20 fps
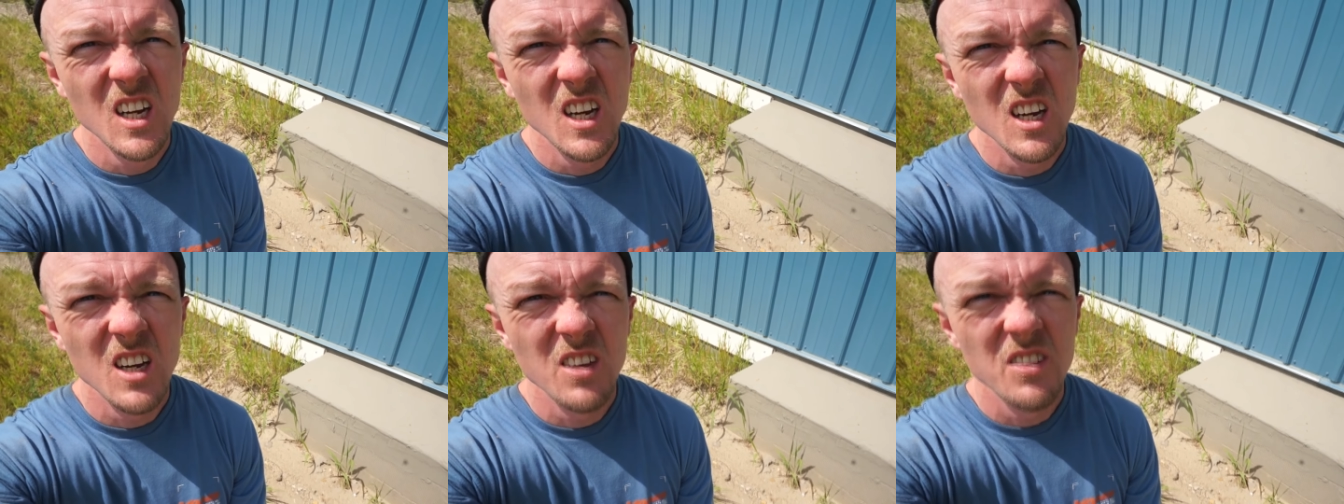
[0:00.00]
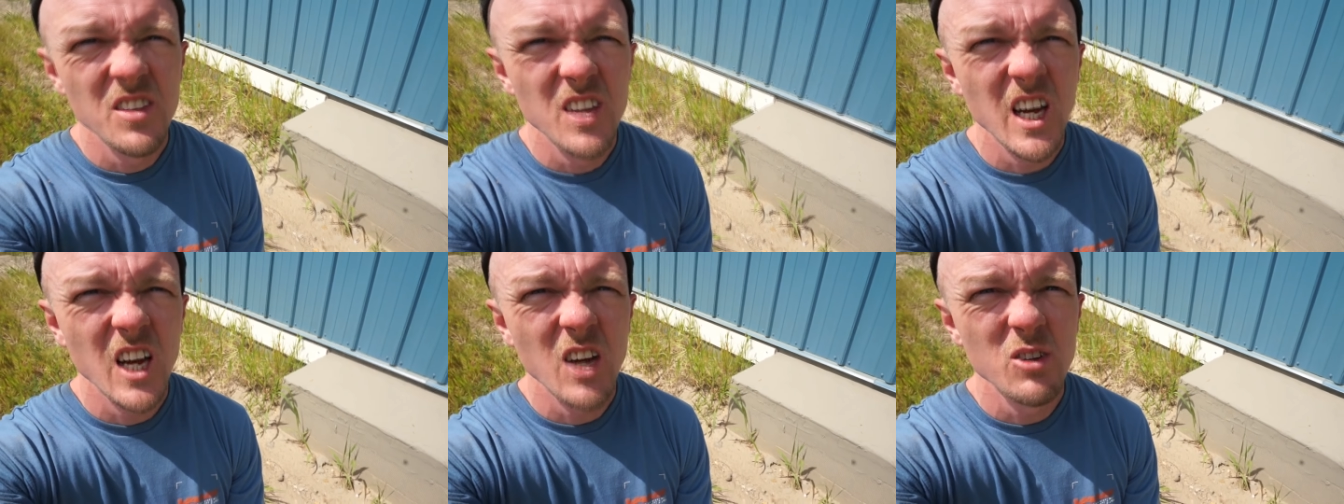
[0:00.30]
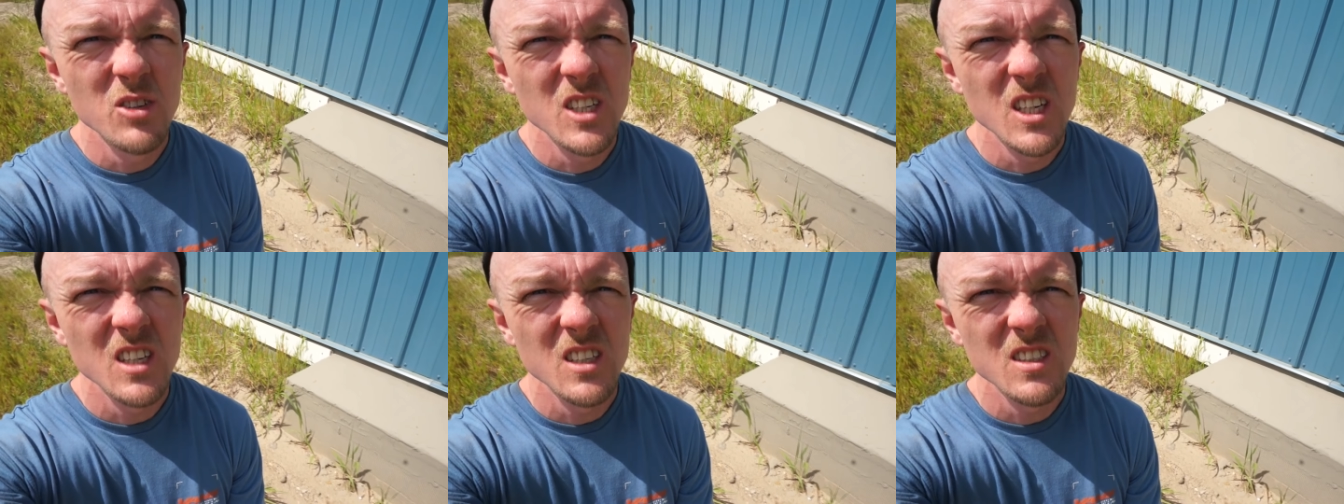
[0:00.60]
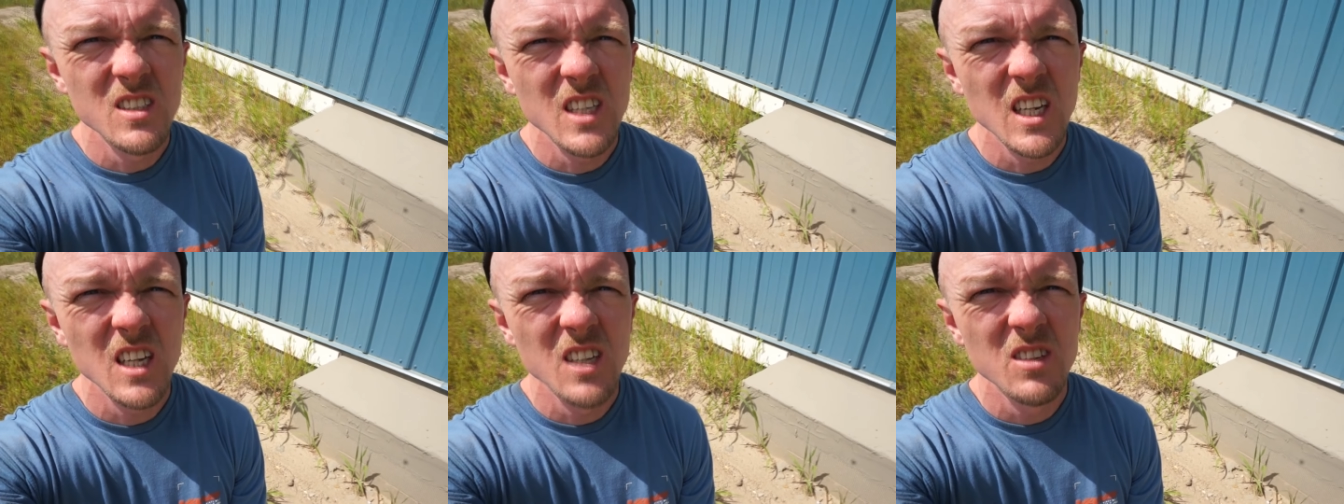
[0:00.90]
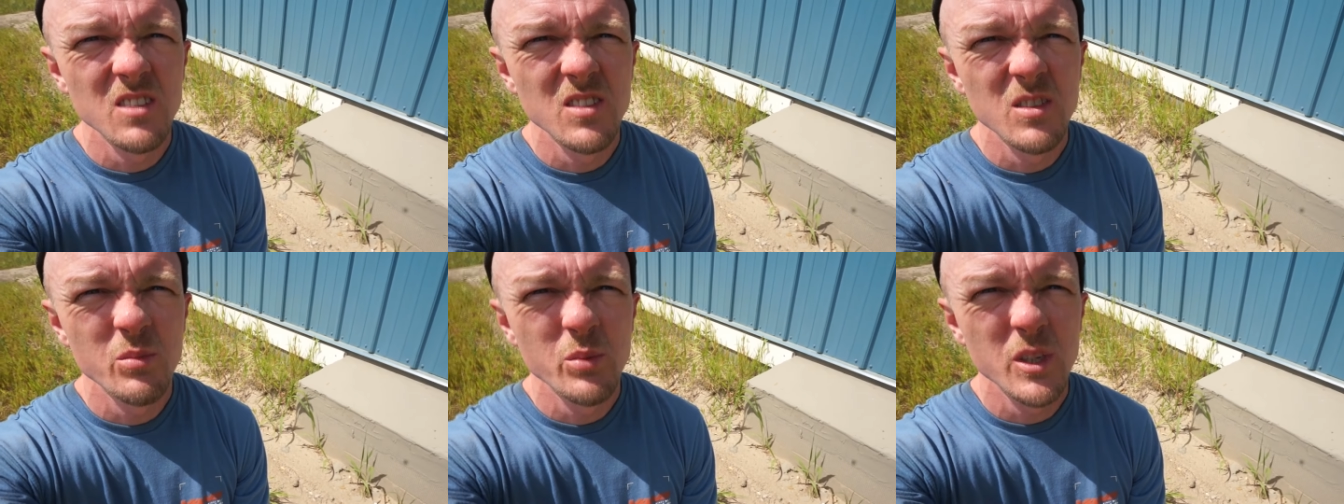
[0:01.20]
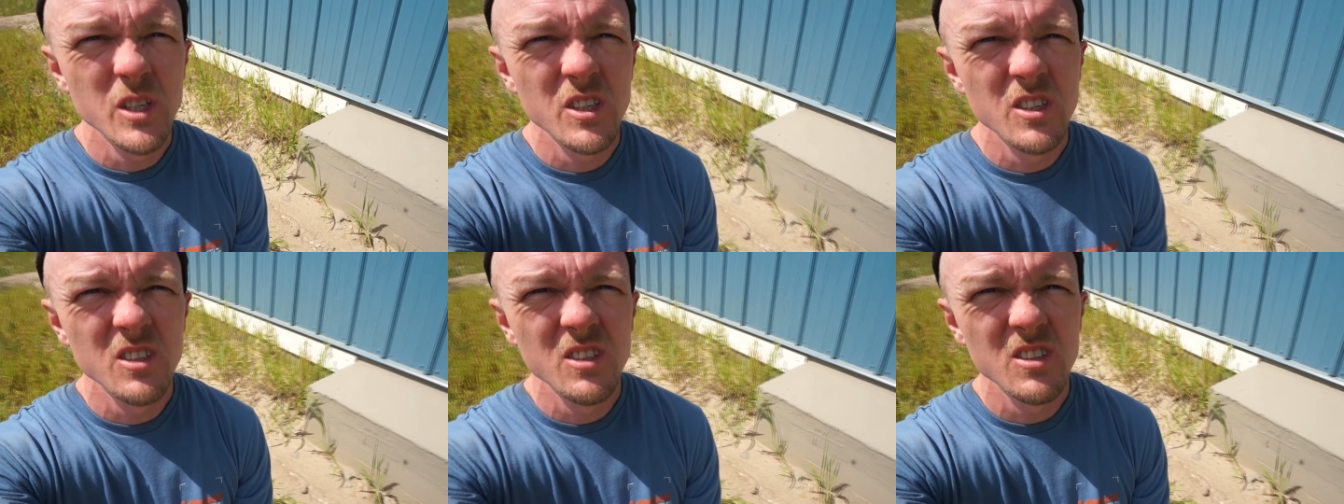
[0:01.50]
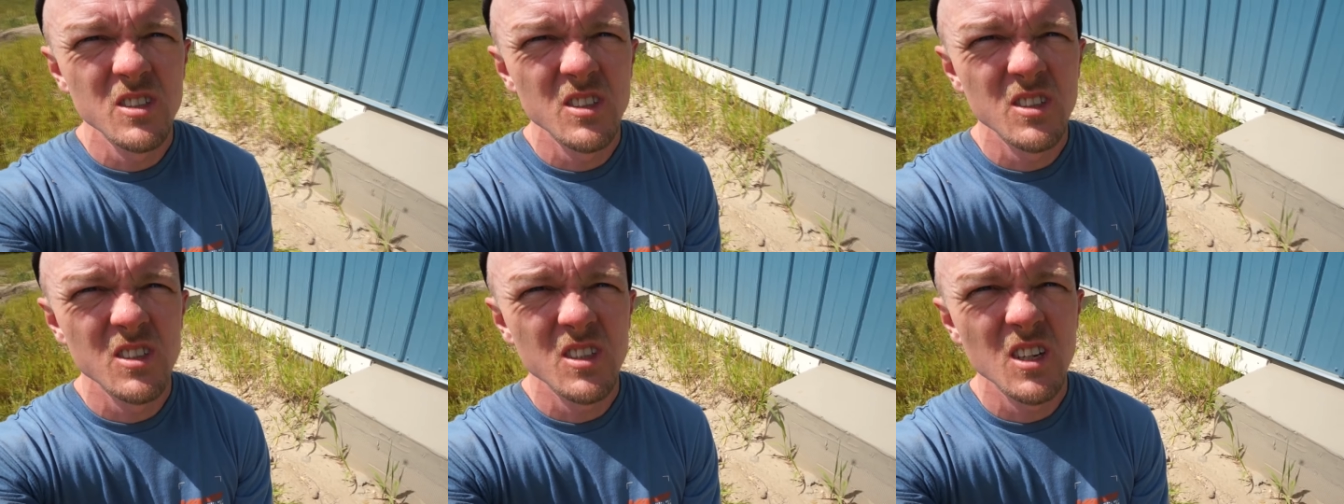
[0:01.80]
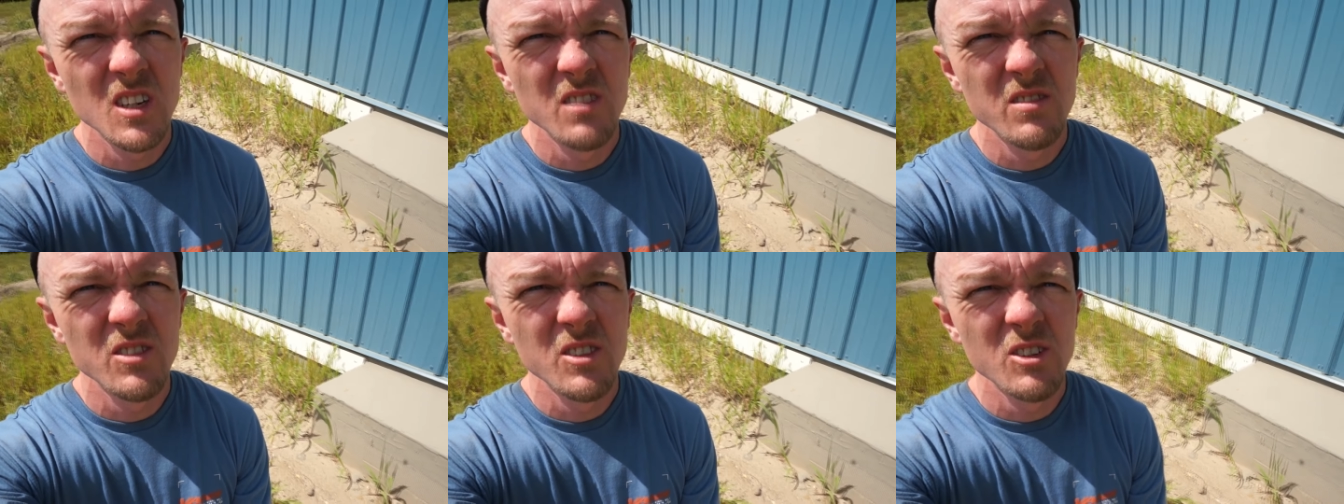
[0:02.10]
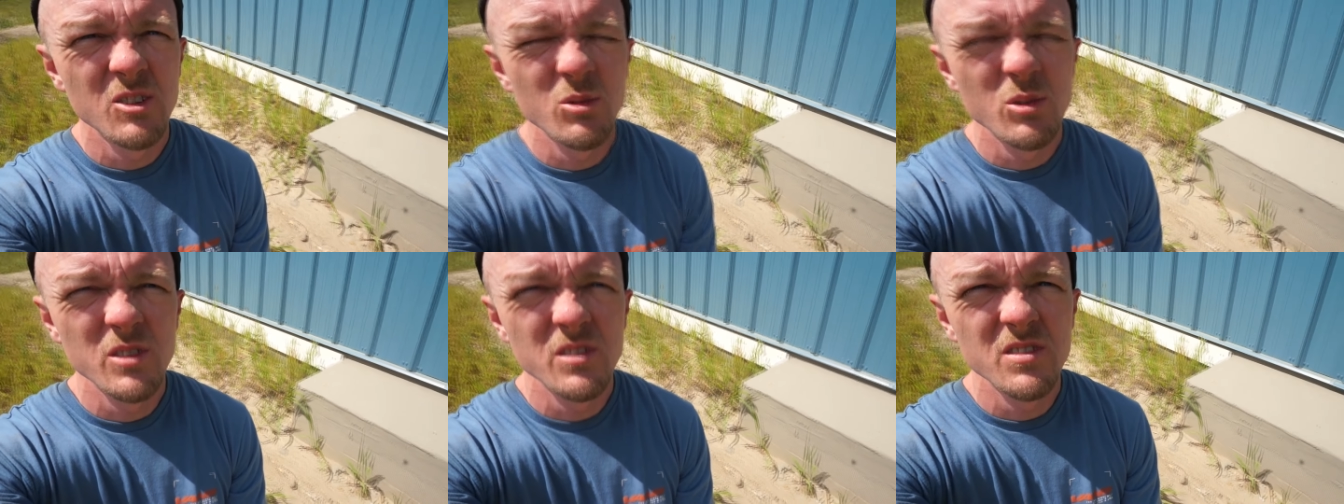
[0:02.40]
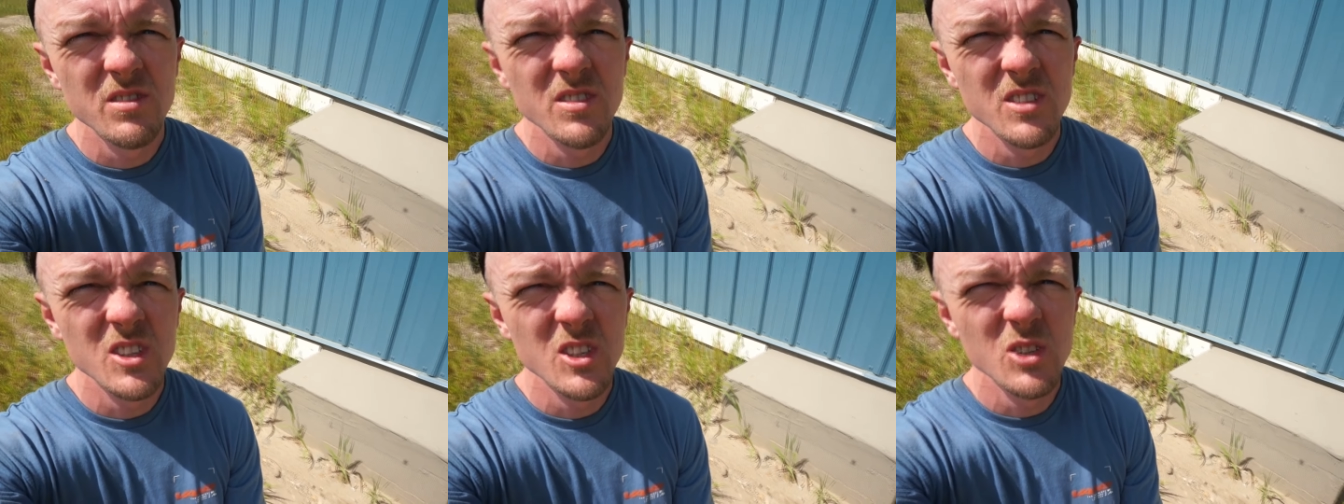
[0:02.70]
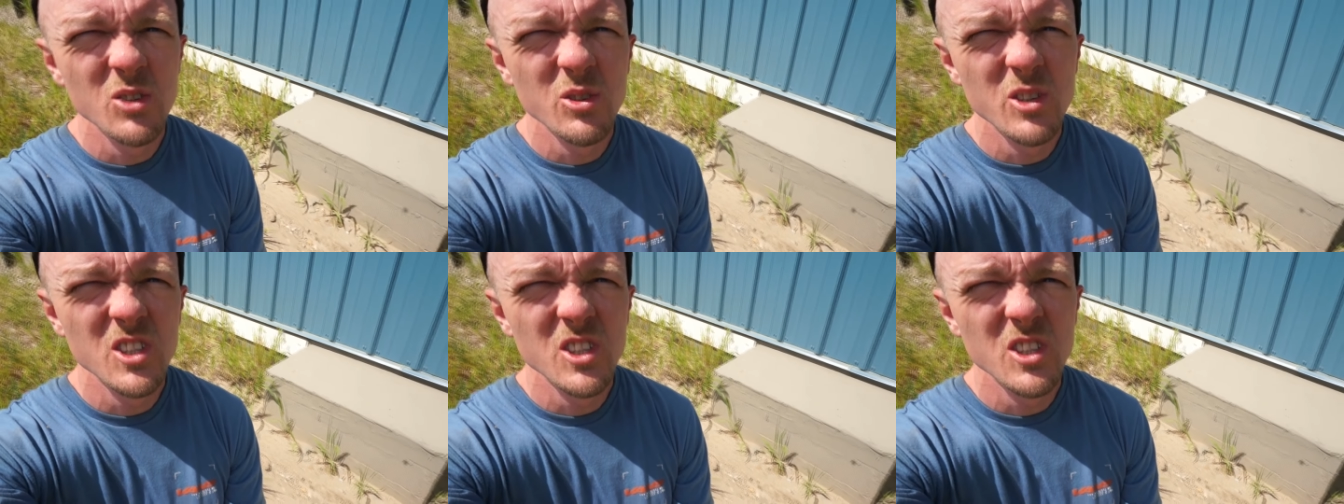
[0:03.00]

Um, the outside of the piers is covered with 2